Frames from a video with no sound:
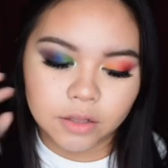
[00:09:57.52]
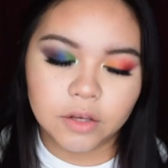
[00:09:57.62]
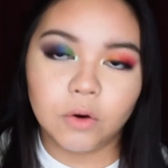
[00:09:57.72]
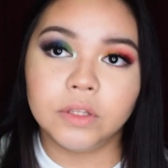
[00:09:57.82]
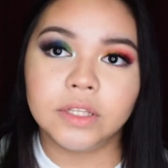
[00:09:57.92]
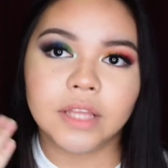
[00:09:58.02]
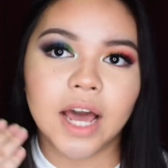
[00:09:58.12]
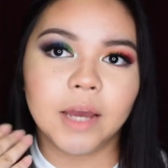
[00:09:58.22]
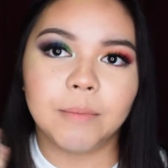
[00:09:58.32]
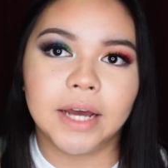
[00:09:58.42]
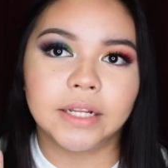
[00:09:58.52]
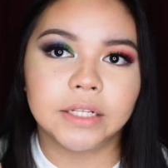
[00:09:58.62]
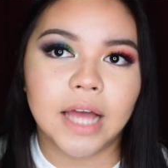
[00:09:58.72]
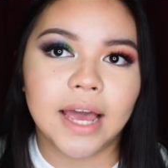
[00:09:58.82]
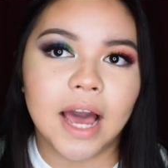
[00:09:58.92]
The only time
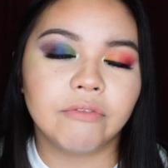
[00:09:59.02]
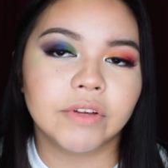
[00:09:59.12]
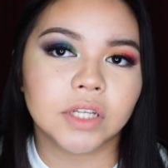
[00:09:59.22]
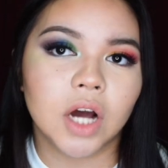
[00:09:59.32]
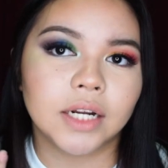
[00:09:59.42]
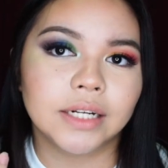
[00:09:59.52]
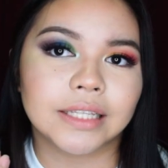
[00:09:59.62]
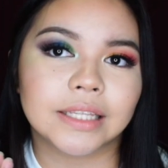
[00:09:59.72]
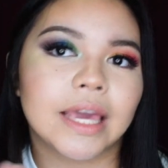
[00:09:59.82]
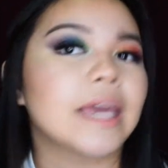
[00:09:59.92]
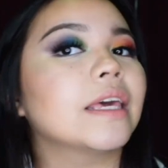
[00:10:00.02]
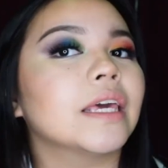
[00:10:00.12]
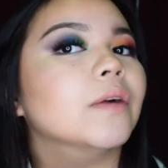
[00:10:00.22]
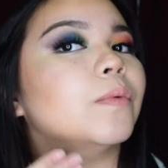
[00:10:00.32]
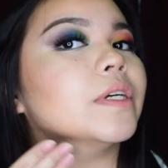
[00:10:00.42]
I haven't gotten it
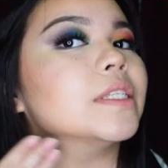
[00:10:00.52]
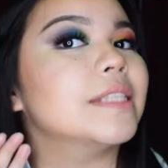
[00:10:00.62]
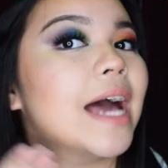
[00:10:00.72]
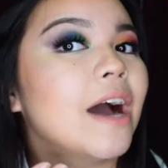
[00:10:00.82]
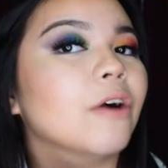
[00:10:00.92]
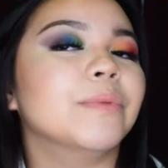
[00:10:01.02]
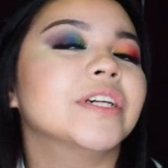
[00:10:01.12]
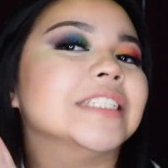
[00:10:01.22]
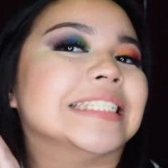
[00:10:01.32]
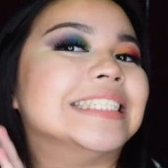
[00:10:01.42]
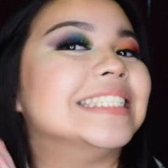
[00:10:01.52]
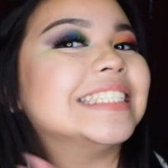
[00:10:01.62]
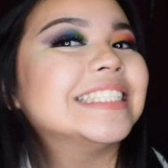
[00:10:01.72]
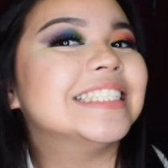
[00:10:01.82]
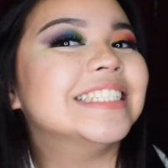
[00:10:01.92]
cakey was now because
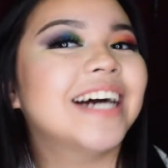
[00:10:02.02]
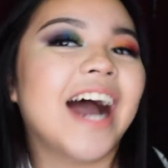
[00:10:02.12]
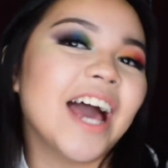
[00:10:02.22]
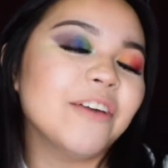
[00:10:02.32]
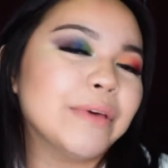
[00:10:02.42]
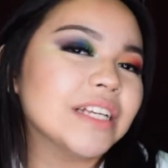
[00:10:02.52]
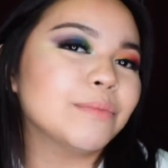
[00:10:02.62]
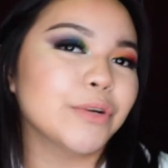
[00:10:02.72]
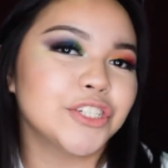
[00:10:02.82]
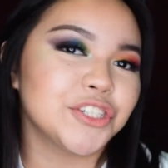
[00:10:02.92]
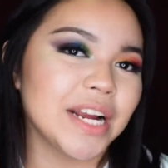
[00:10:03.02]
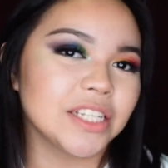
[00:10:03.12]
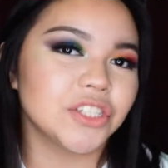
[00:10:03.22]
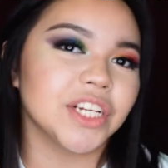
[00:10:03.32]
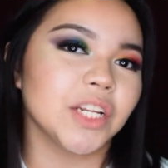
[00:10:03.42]
I mixed
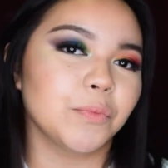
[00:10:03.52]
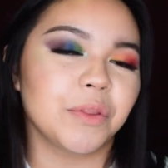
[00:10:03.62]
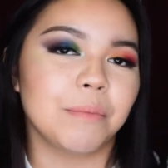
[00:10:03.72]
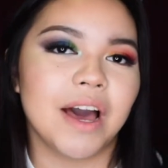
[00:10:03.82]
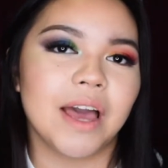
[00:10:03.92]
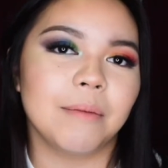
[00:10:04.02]
moisturizer in with my